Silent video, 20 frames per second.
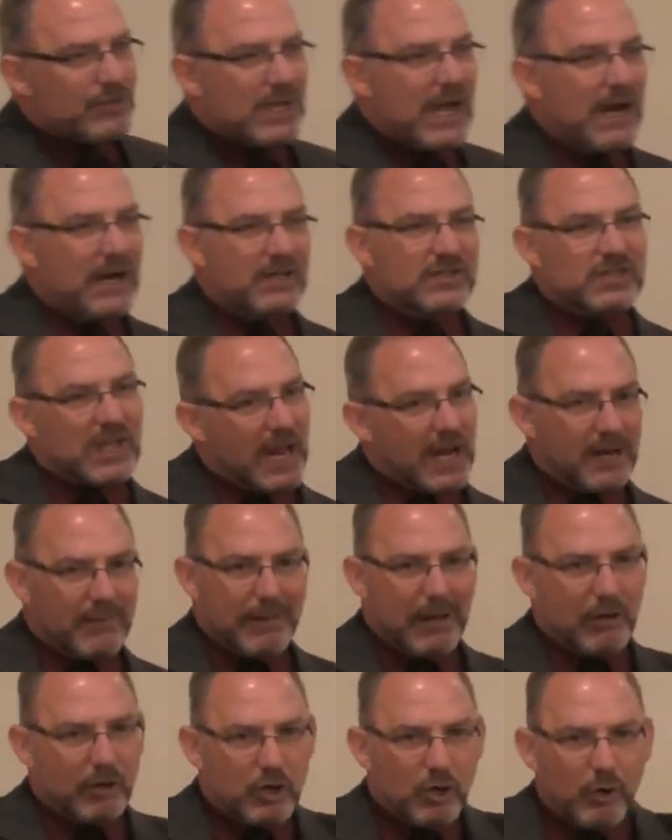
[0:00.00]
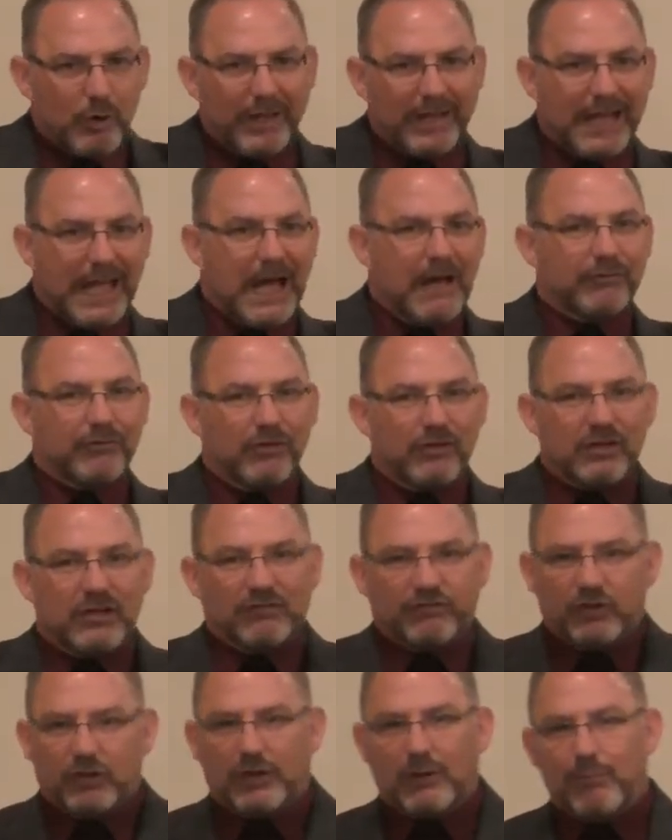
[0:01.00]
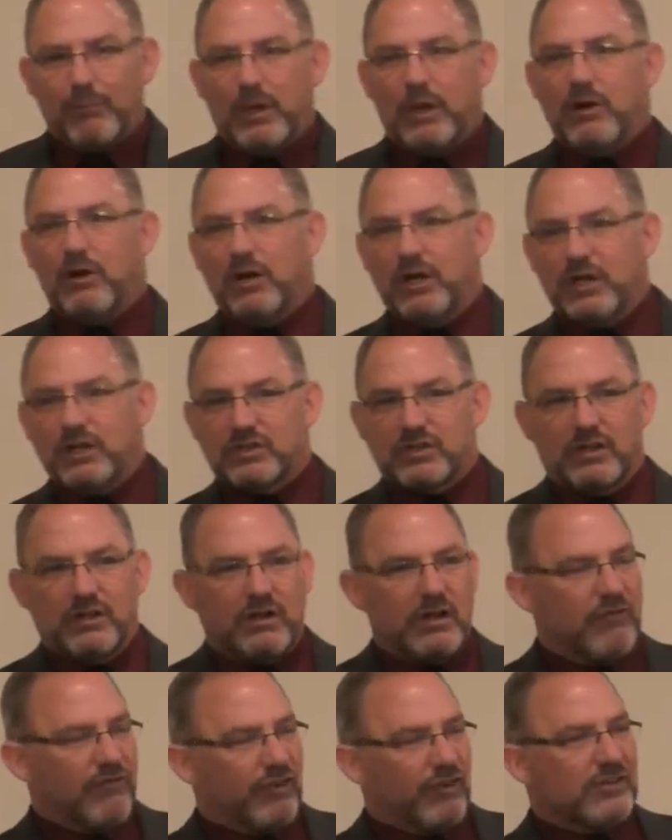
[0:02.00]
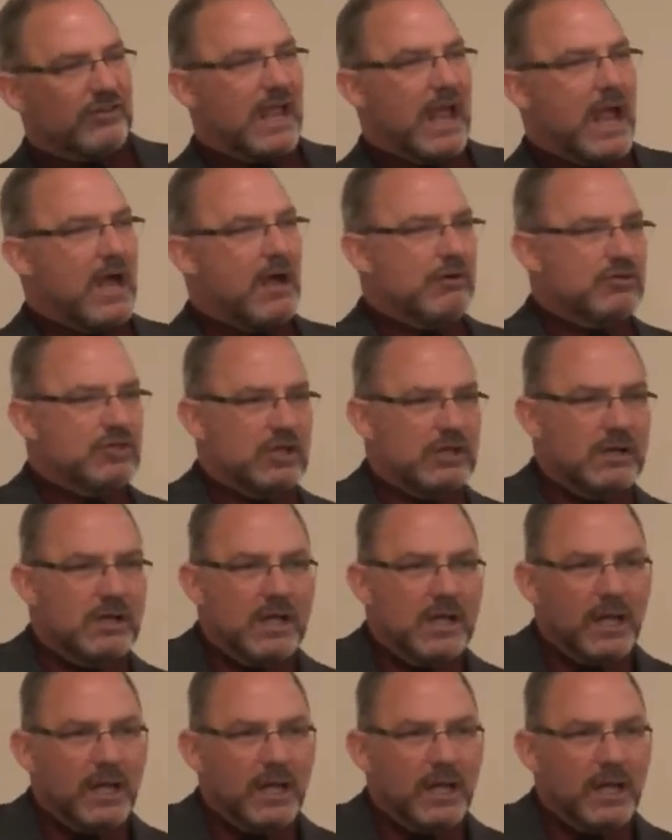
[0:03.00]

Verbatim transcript: got excited about going out to the different communities and the different towns and,